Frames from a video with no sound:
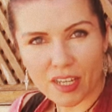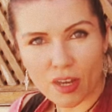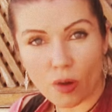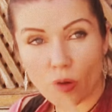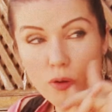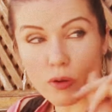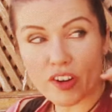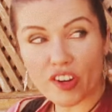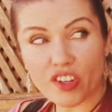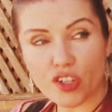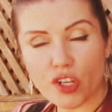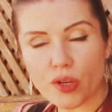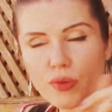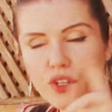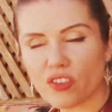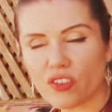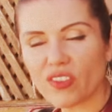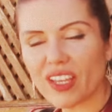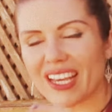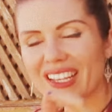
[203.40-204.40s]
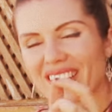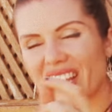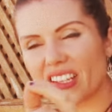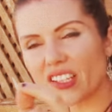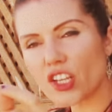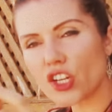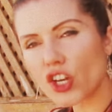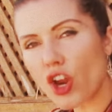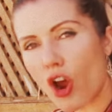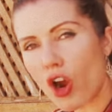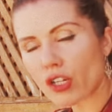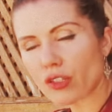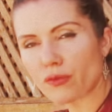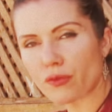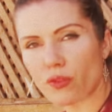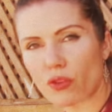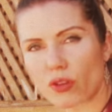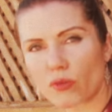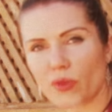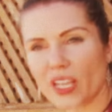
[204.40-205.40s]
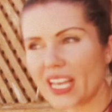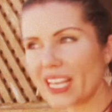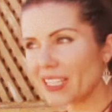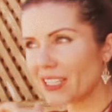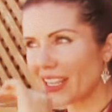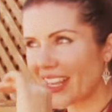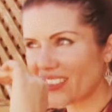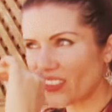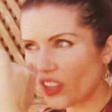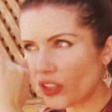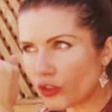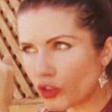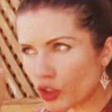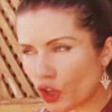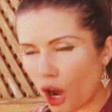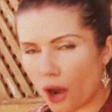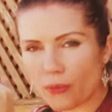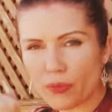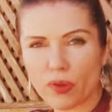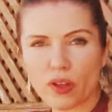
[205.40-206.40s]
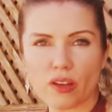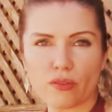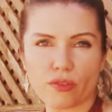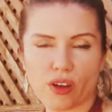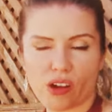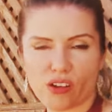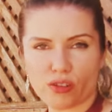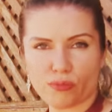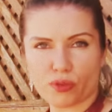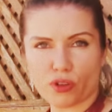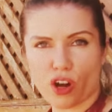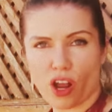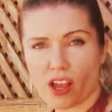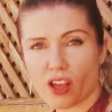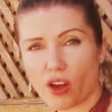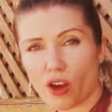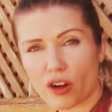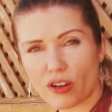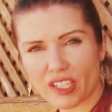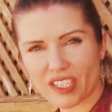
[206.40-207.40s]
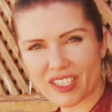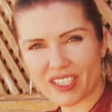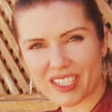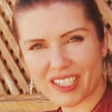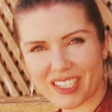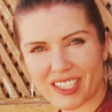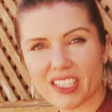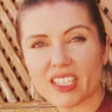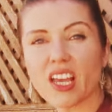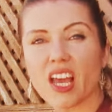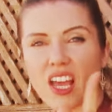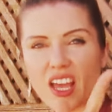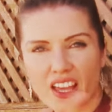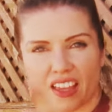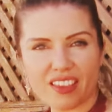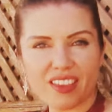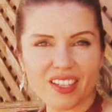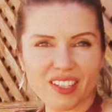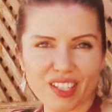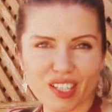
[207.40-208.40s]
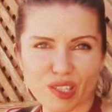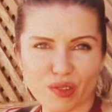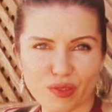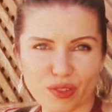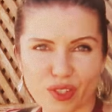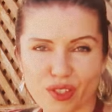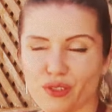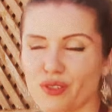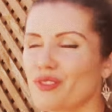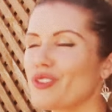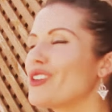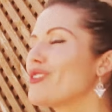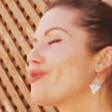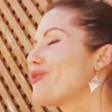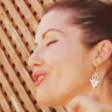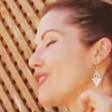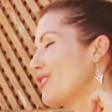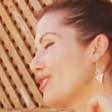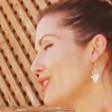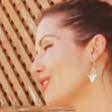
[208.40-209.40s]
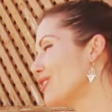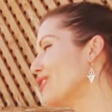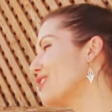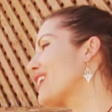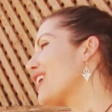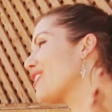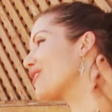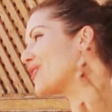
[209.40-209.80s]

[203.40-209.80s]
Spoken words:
or Egyptian dance as an art form is at the top of our priorities, this is for you. If you're looking